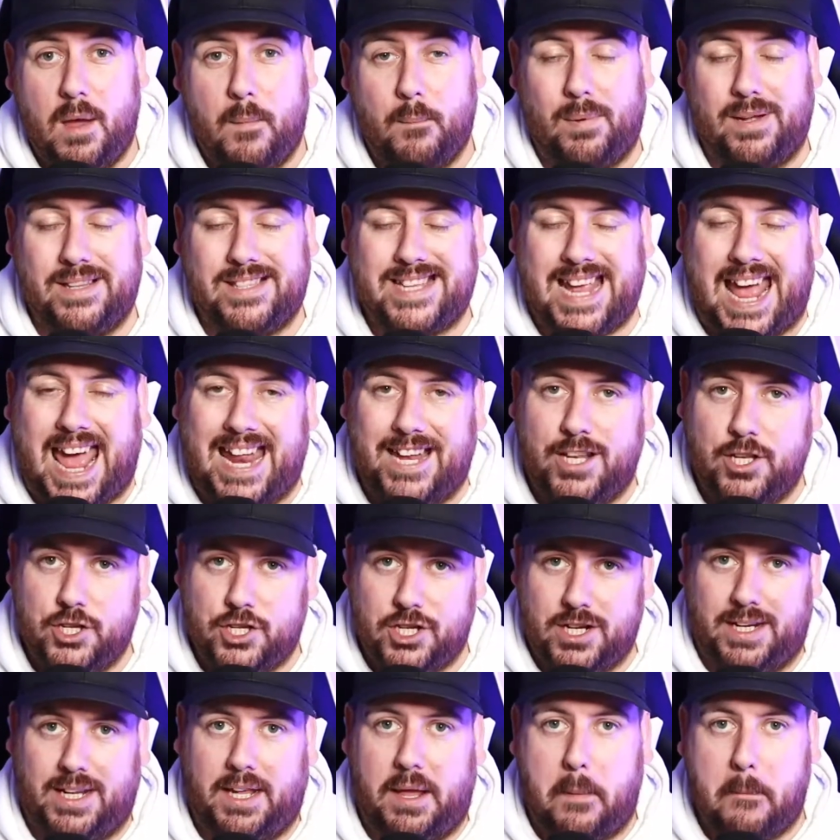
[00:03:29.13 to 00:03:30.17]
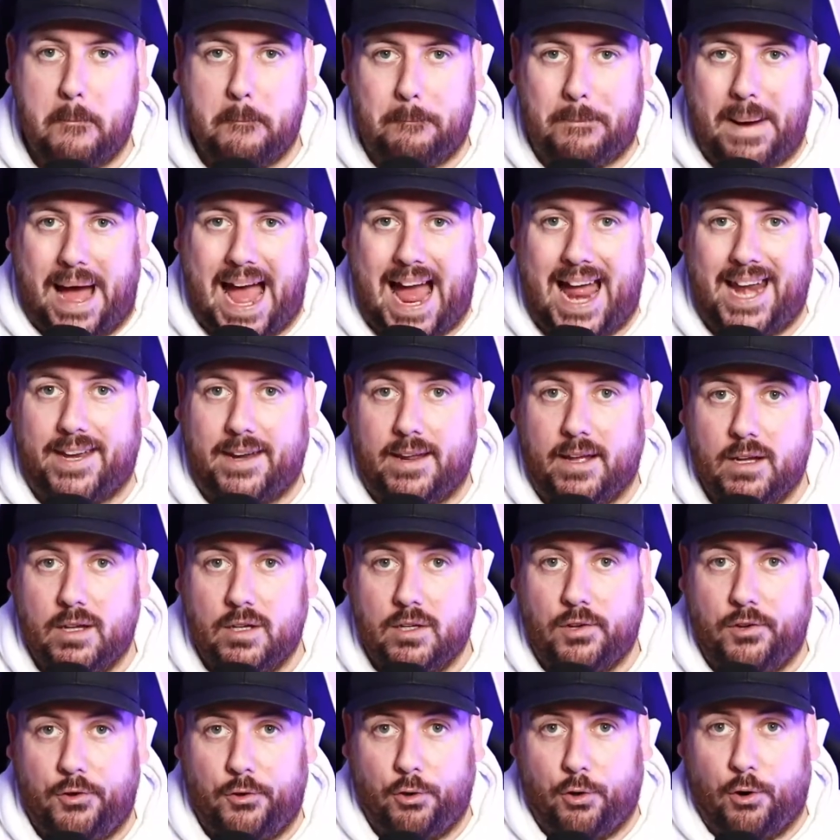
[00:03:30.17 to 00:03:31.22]
potentially ban
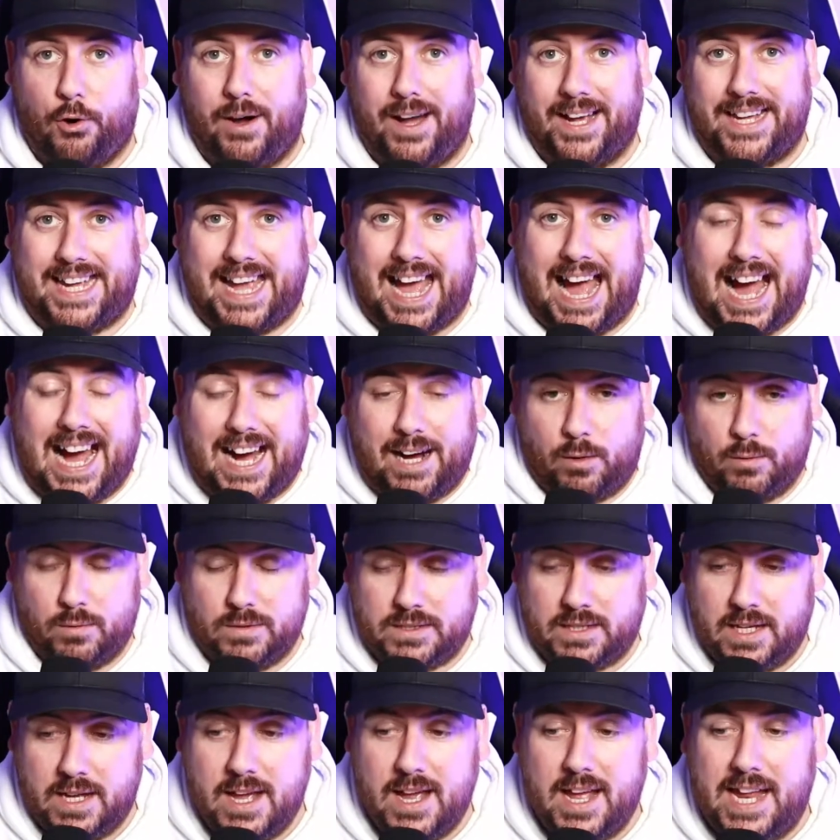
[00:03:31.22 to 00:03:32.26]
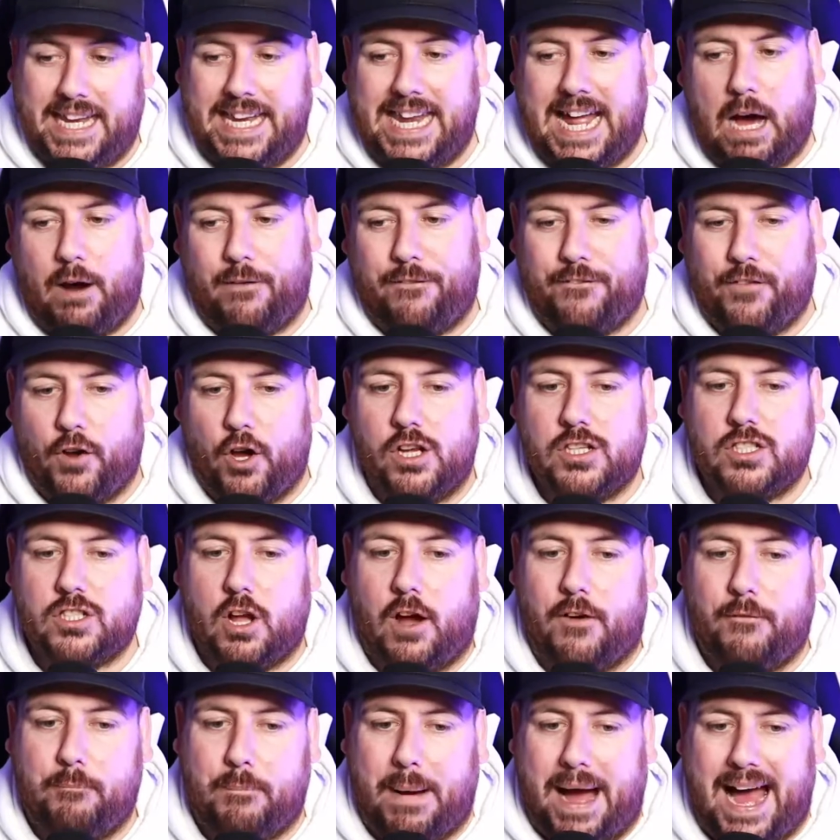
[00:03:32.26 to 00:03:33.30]
your account. Now, first
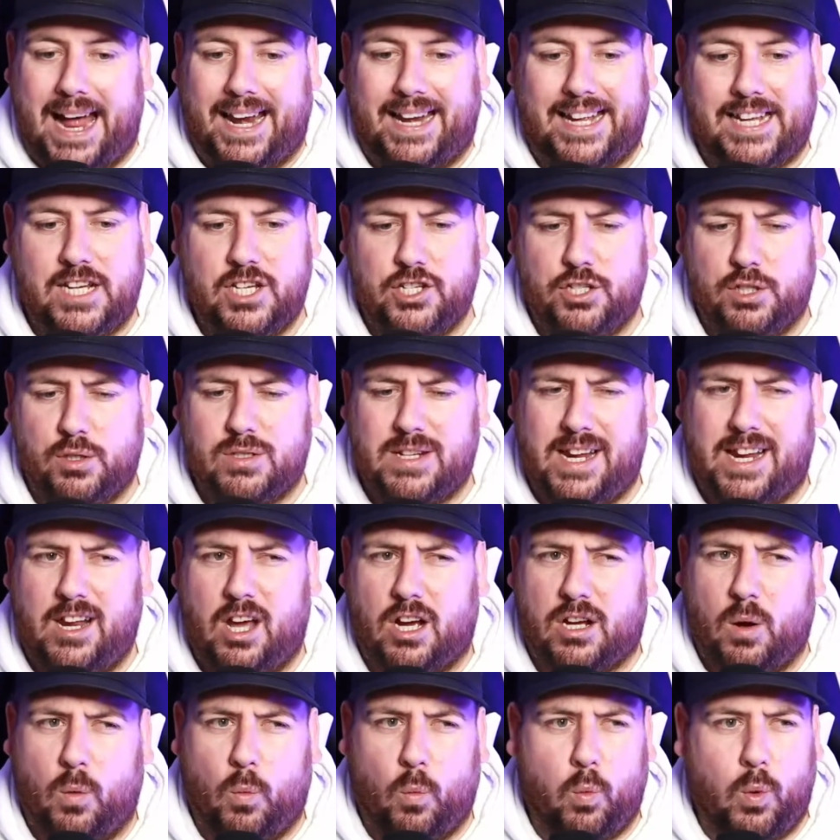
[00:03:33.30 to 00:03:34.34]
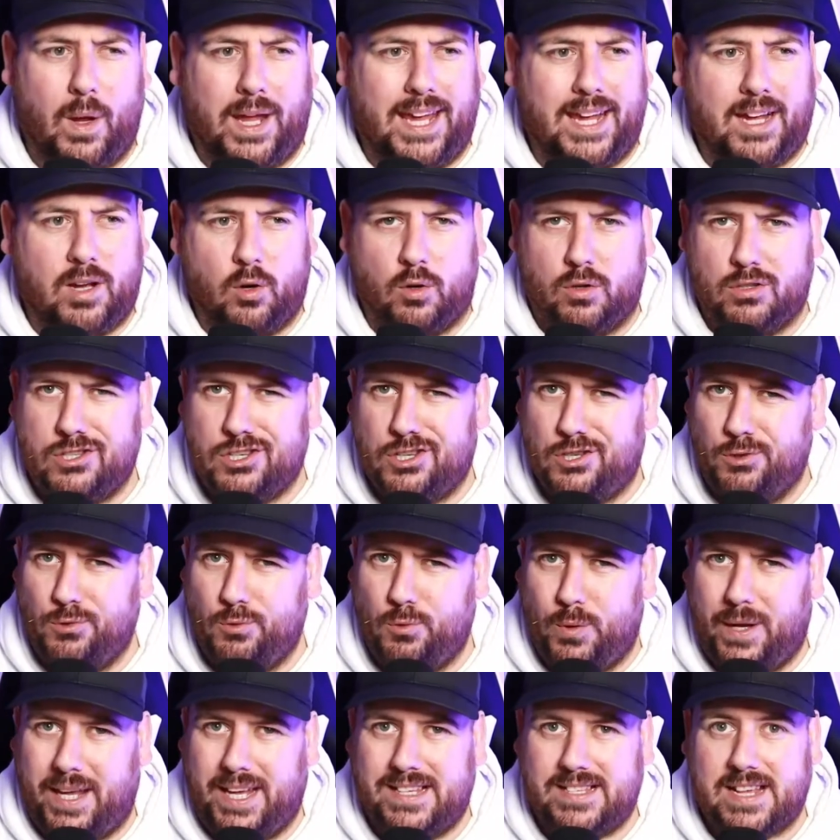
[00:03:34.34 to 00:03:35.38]
off ban is usually like a week or 2
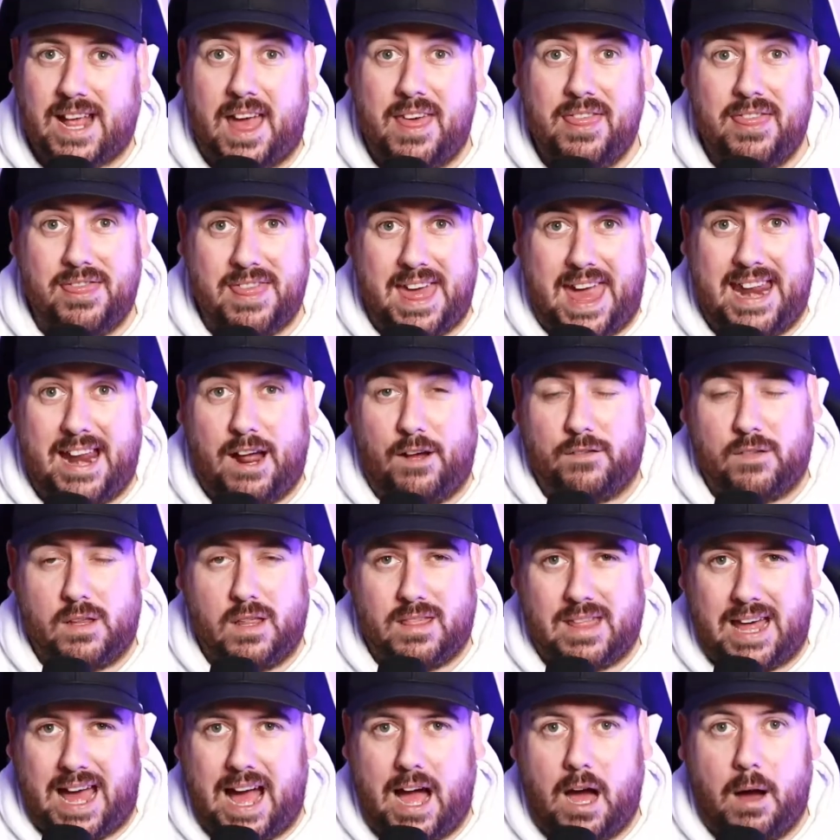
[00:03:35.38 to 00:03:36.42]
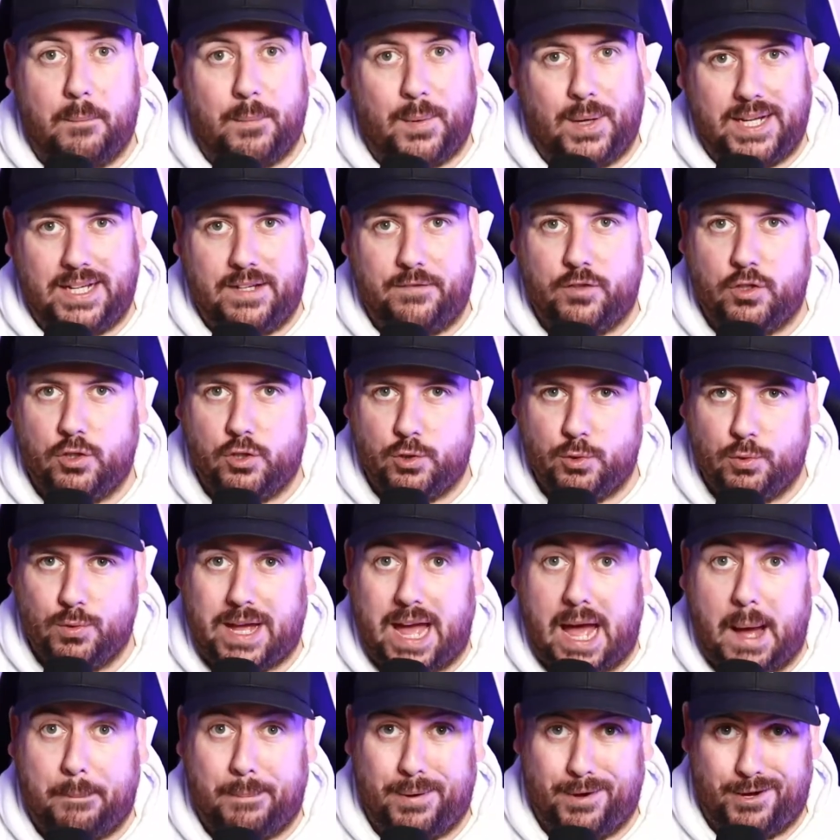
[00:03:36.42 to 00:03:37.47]
weeks, and then after that, I believe you do
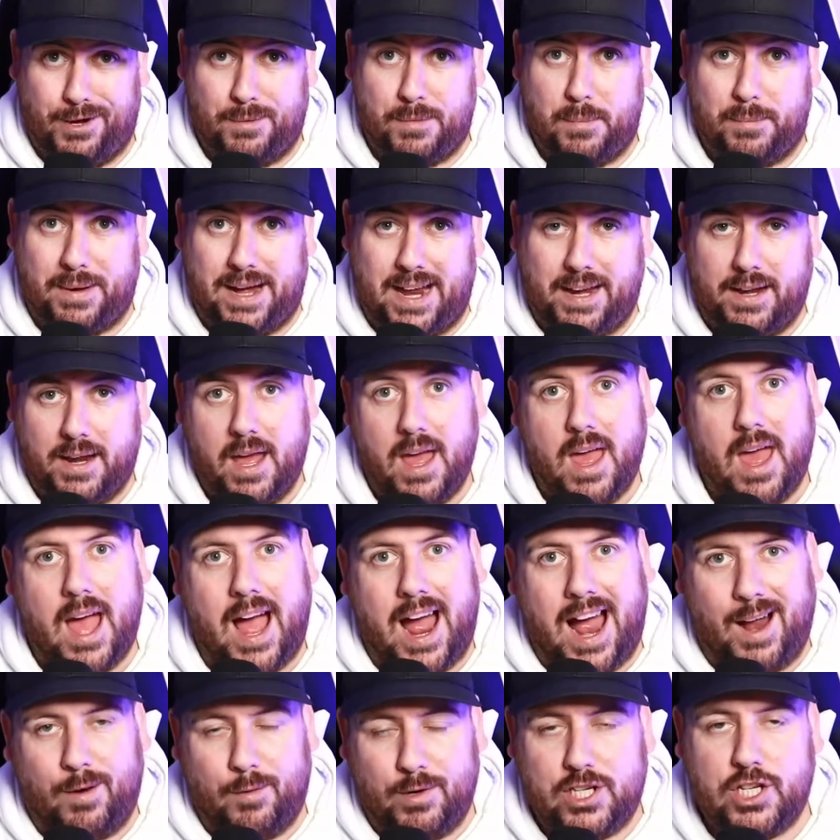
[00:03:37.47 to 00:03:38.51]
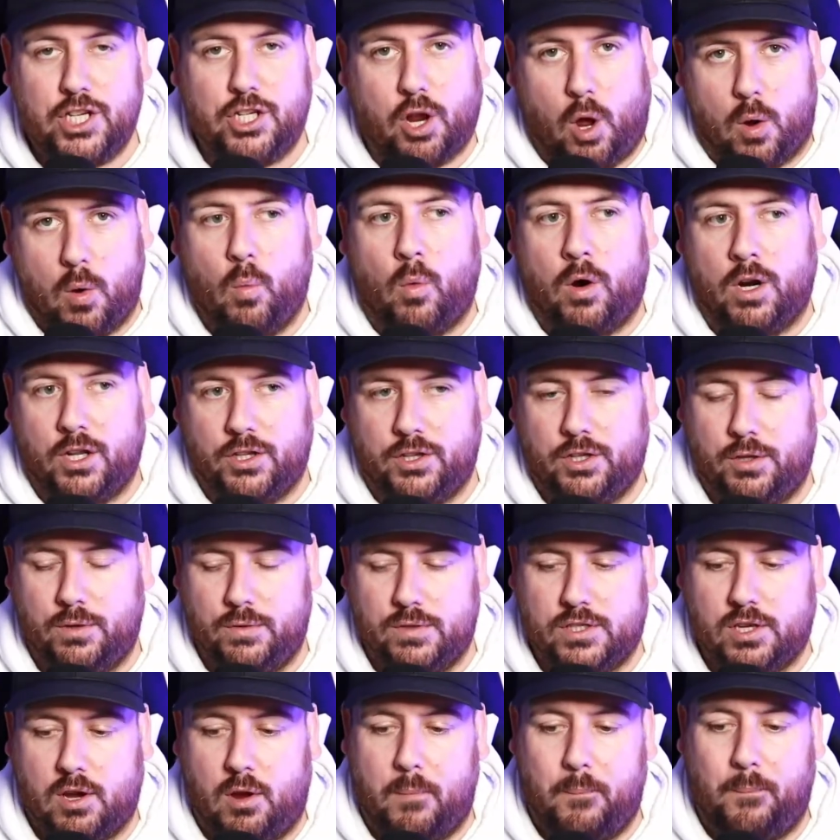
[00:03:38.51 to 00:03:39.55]
get a permaban, which you don't want to do,
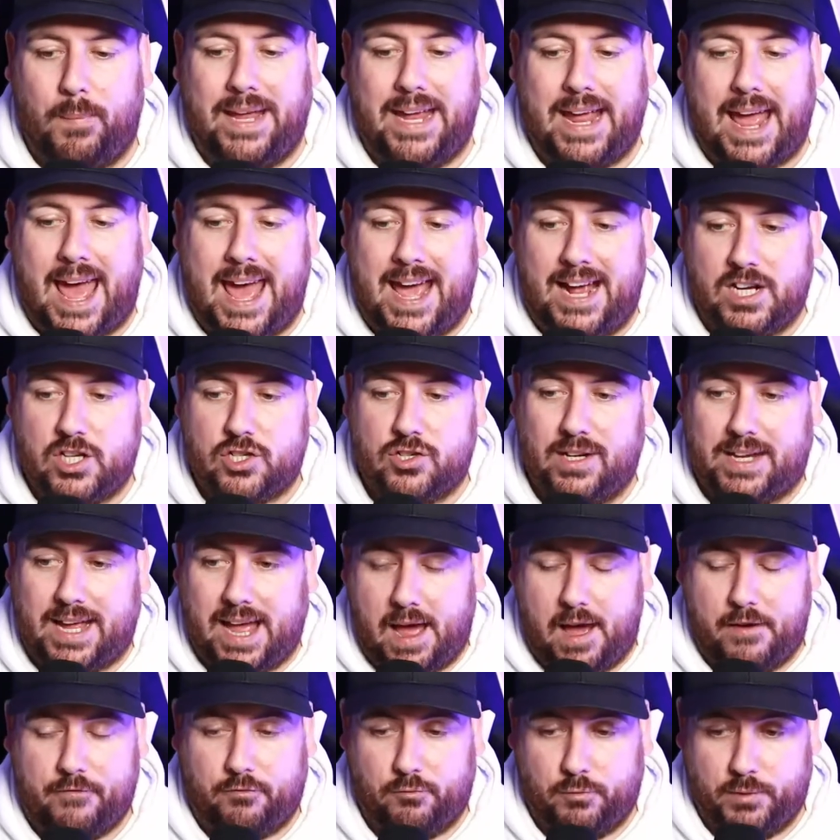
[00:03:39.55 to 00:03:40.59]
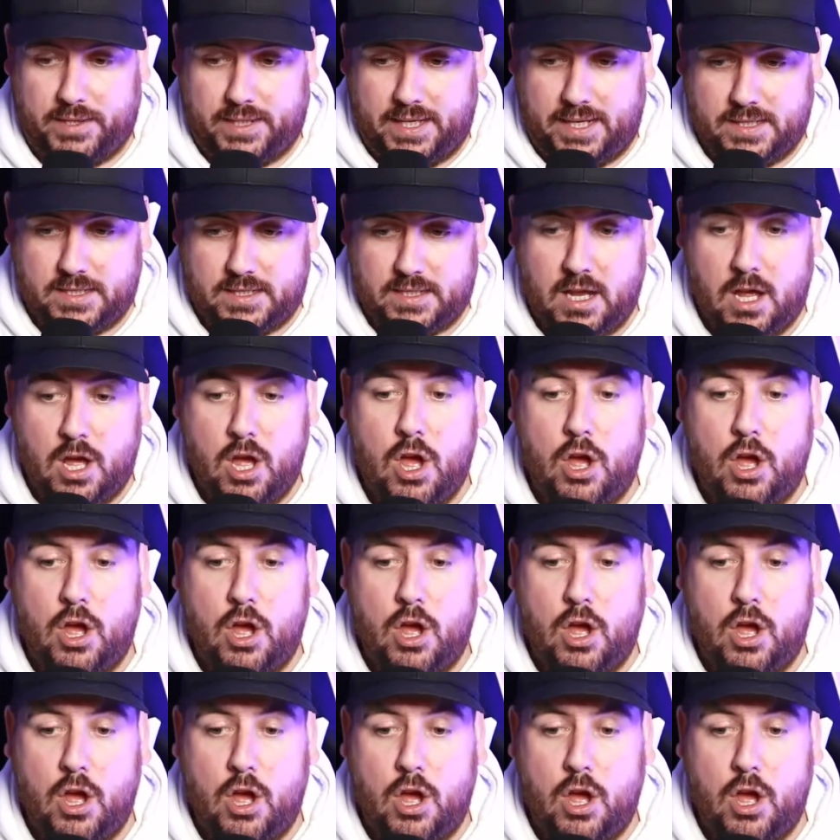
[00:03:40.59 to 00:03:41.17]
so be extra careful with this.